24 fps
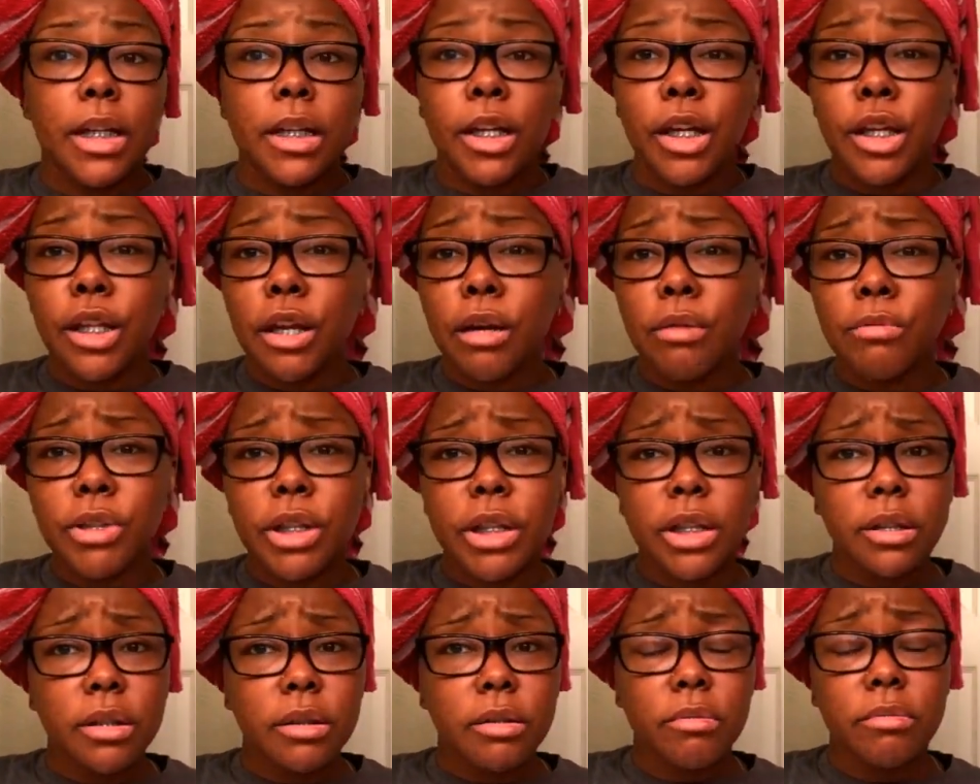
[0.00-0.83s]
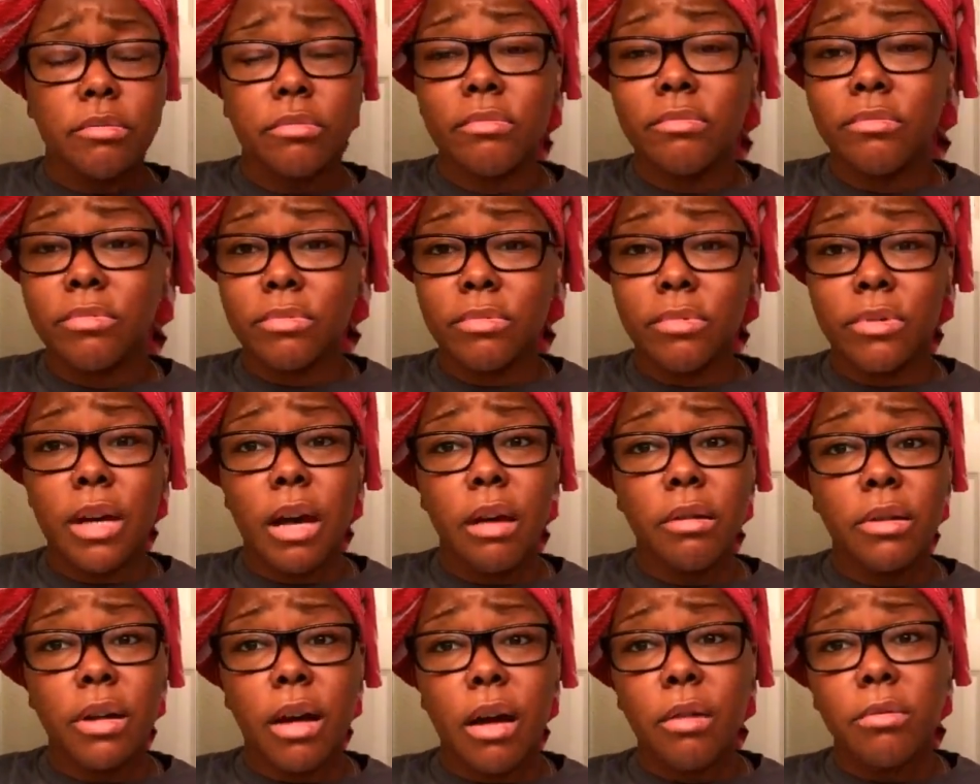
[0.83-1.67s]
You know, just
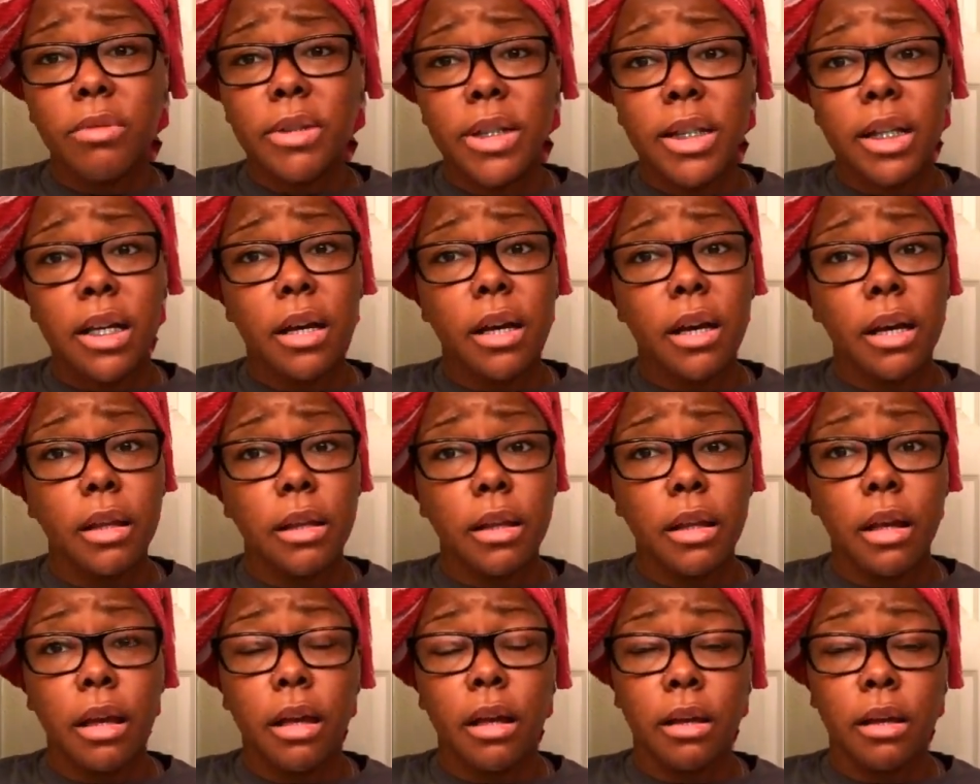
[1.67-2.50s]
go to Ulta and